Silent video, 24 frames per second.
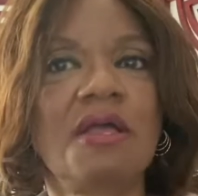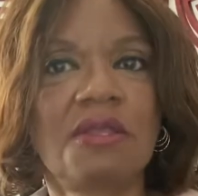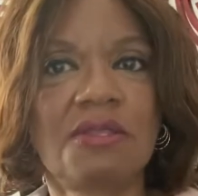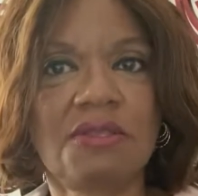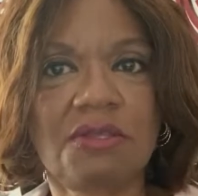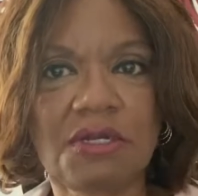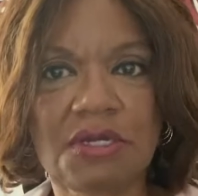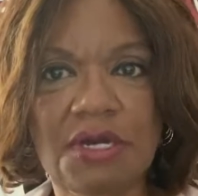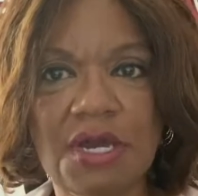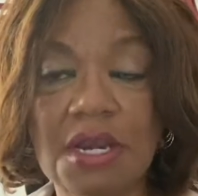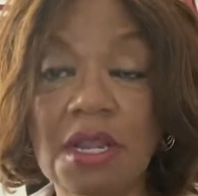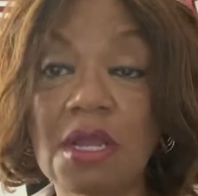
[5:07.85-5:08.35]

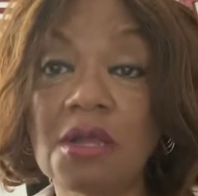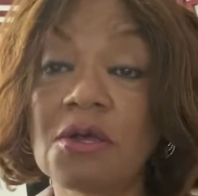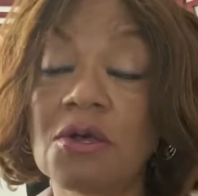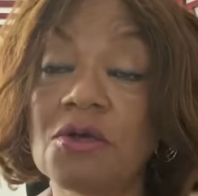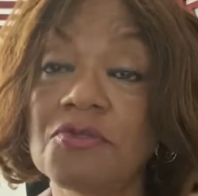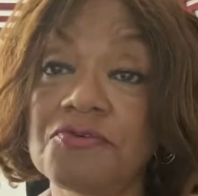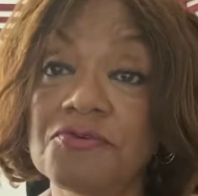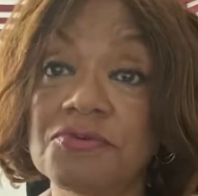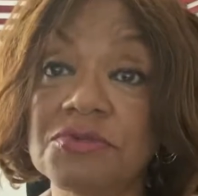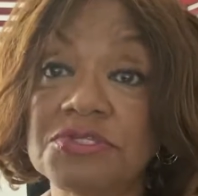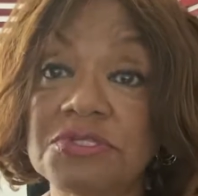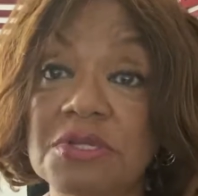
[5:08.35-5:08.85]
You're gonna go
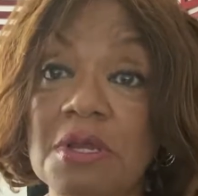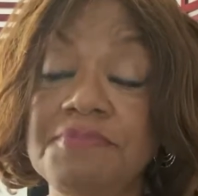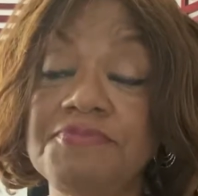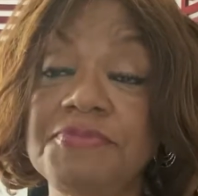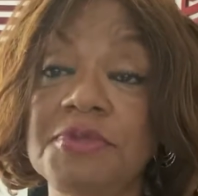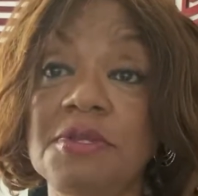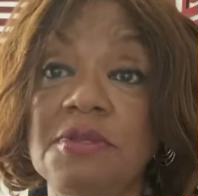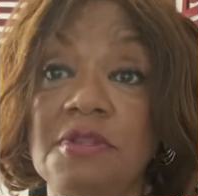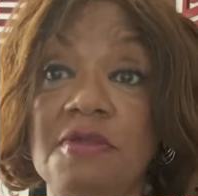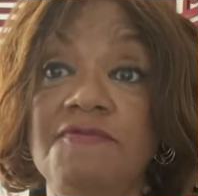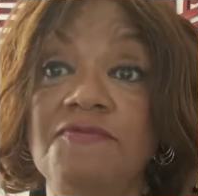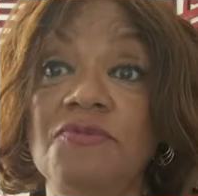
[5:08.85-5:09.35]
through
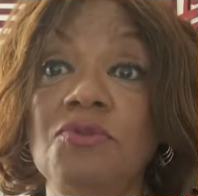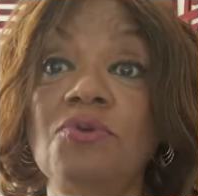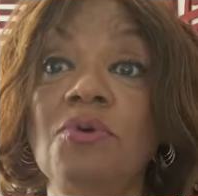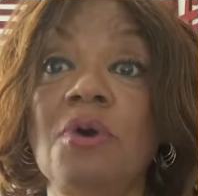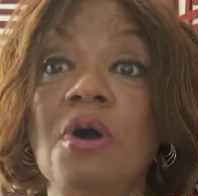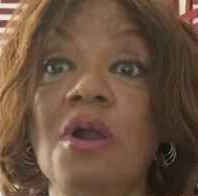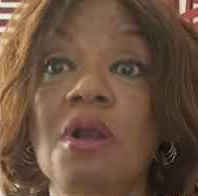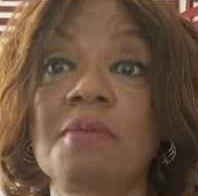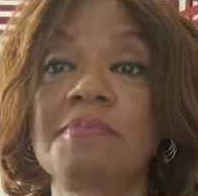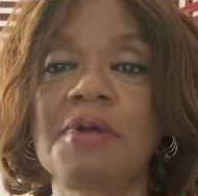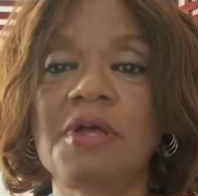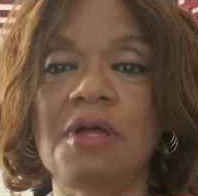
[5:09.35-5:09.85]
something if you
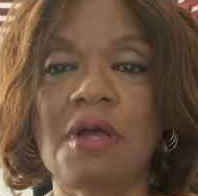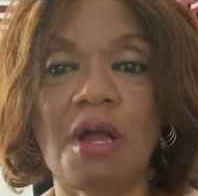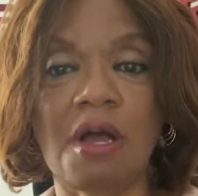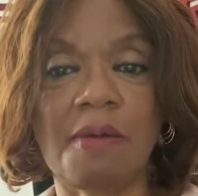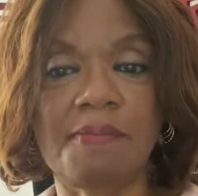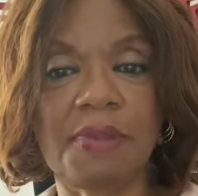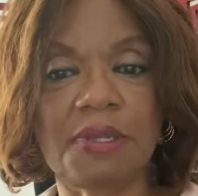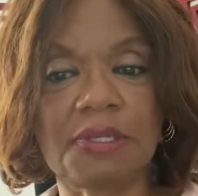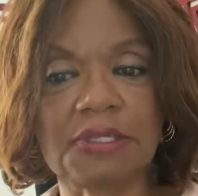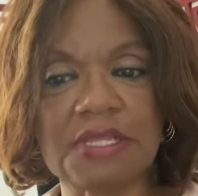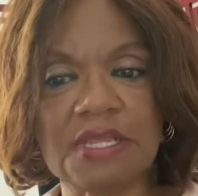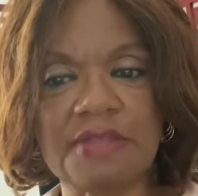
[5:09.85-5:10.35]
are a
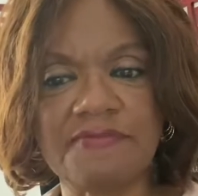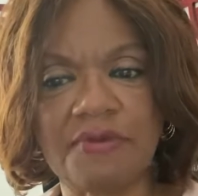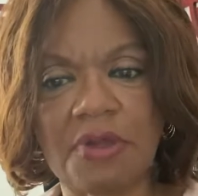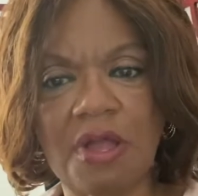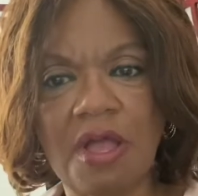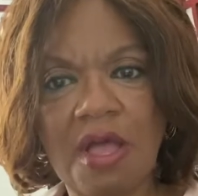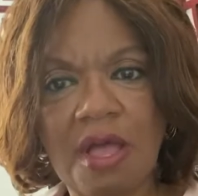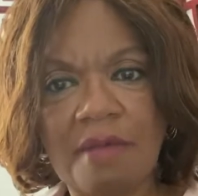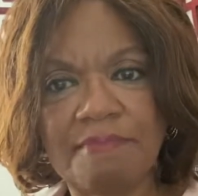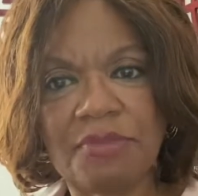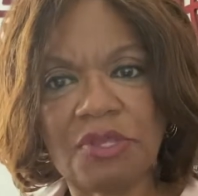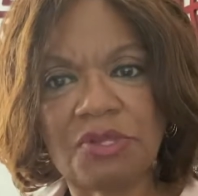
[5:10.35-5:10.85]
believer,
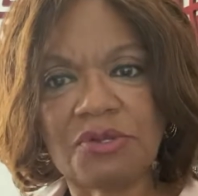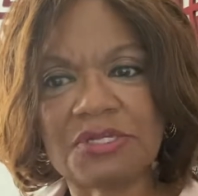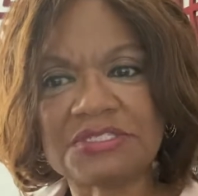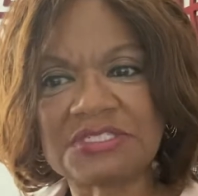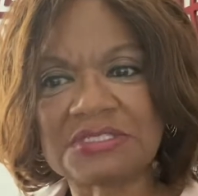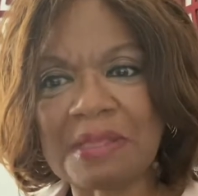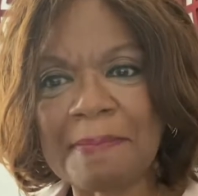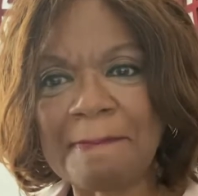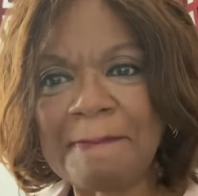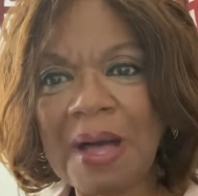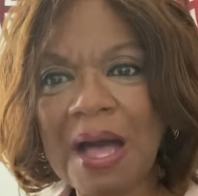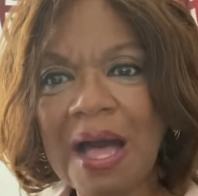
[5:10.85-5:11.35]
because
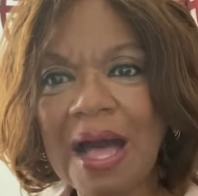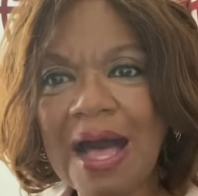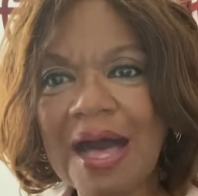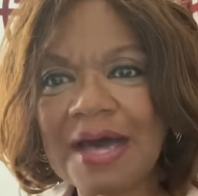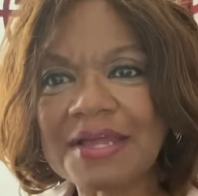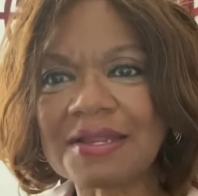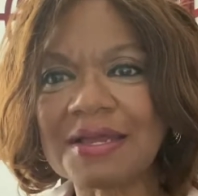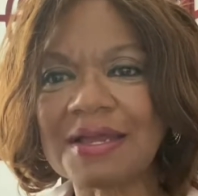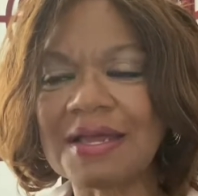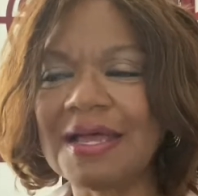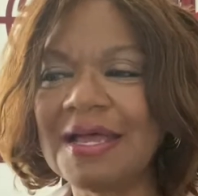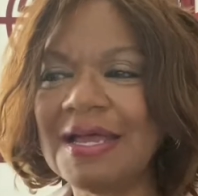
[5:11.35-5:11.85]
the
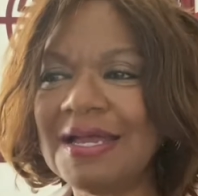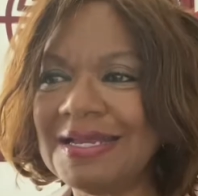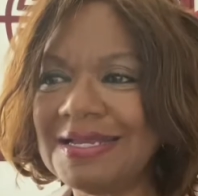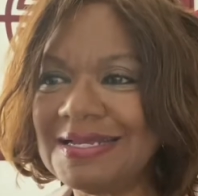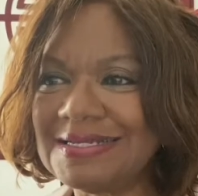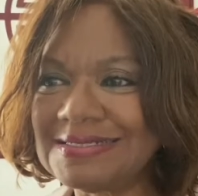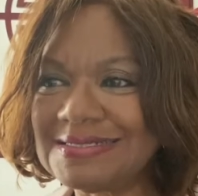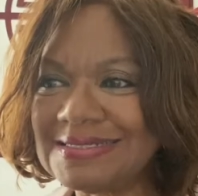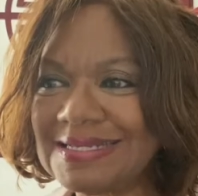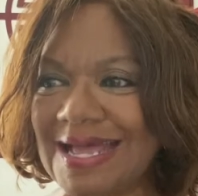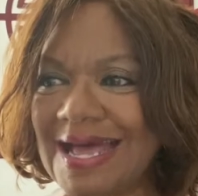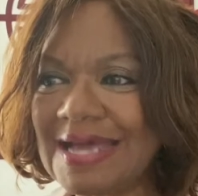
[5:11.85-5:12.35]
potter
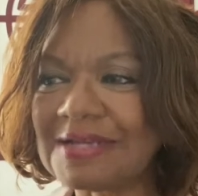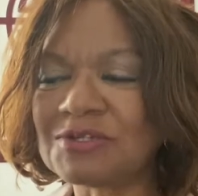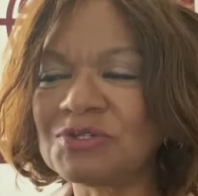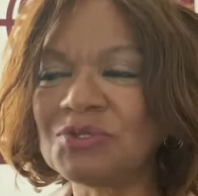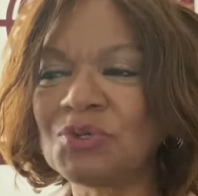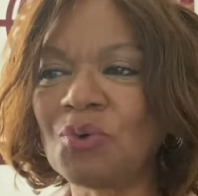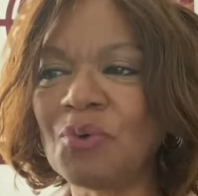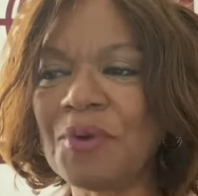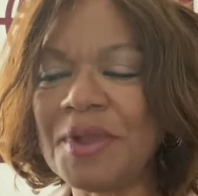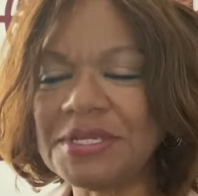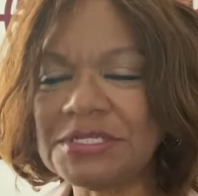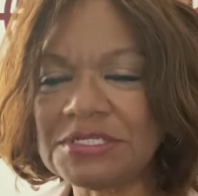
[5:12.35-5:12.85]
is not
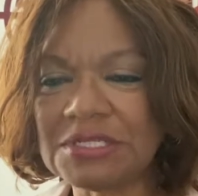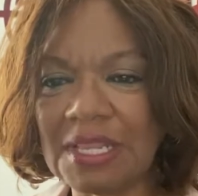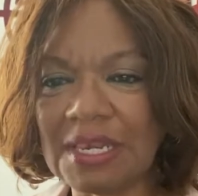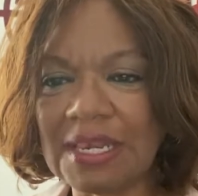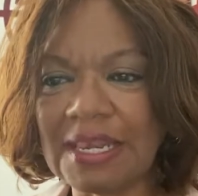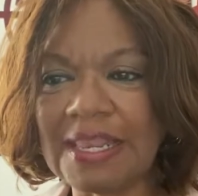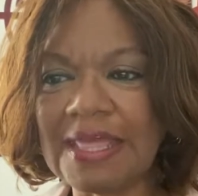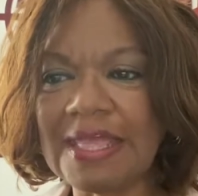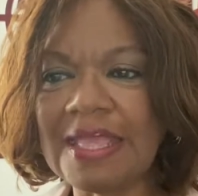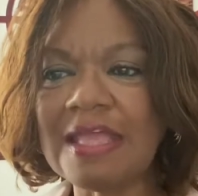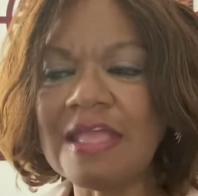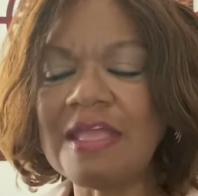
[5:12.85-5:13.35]
going to
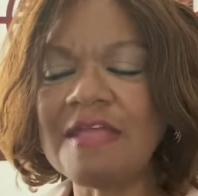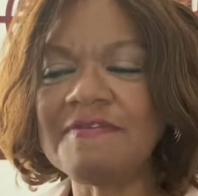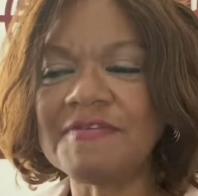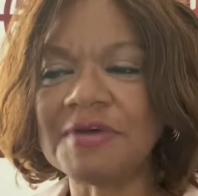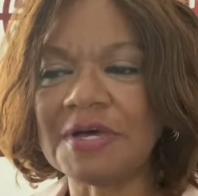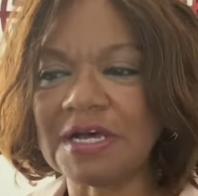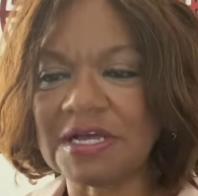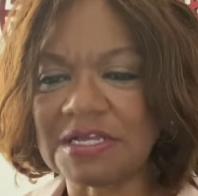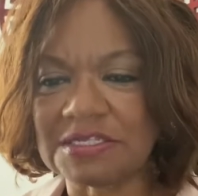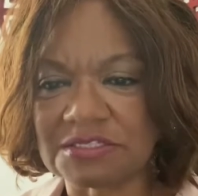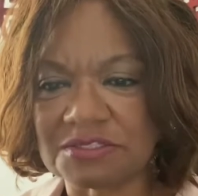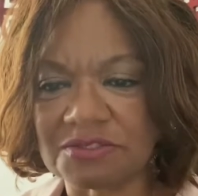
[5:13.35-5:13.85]
leave
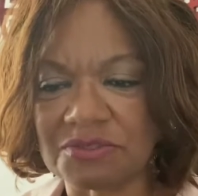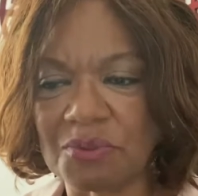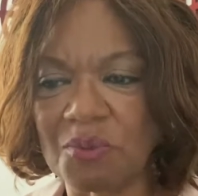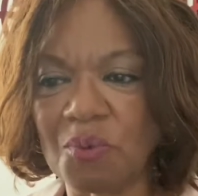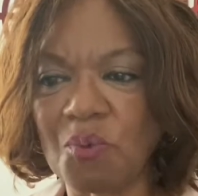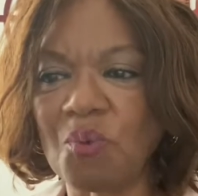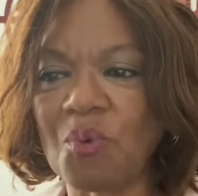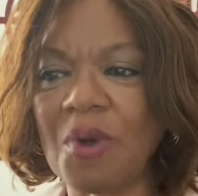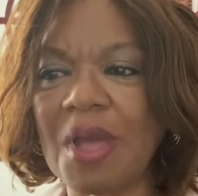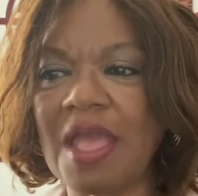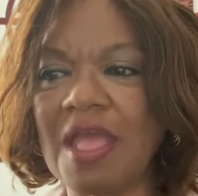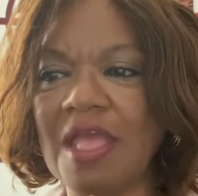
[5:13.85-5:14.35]
us the
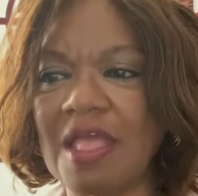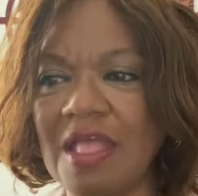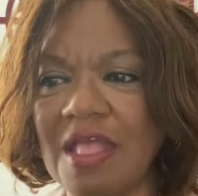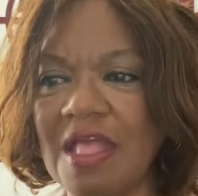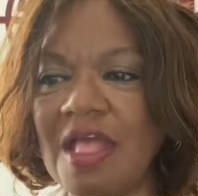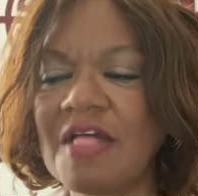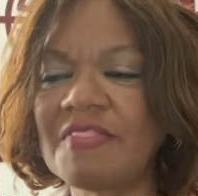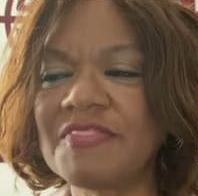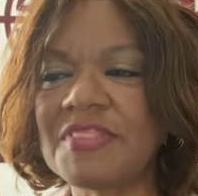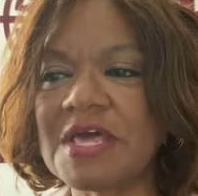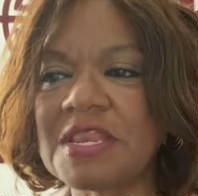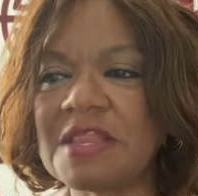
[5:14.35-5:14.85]

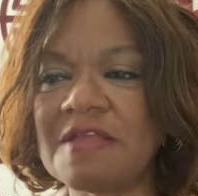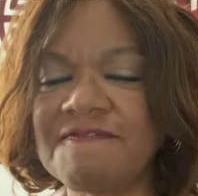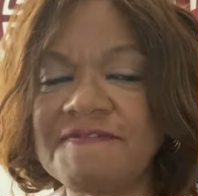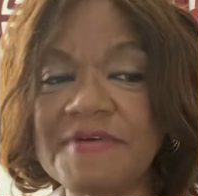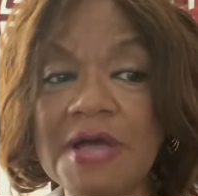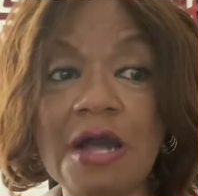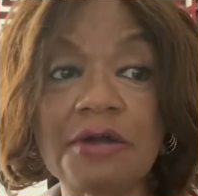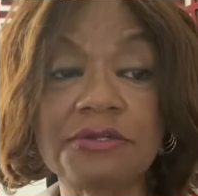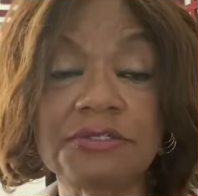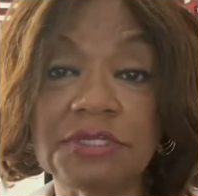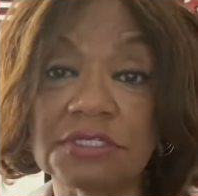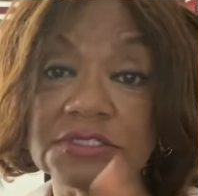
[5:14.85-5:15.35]
way that he
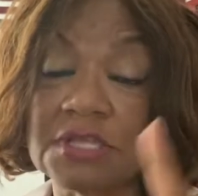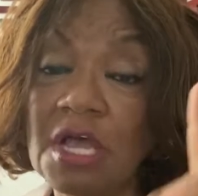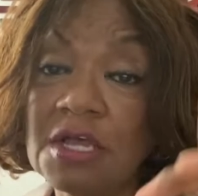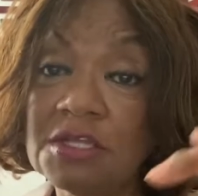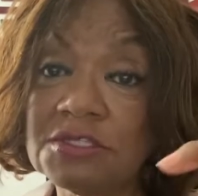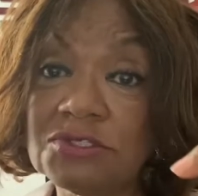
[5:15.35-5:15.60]
found us.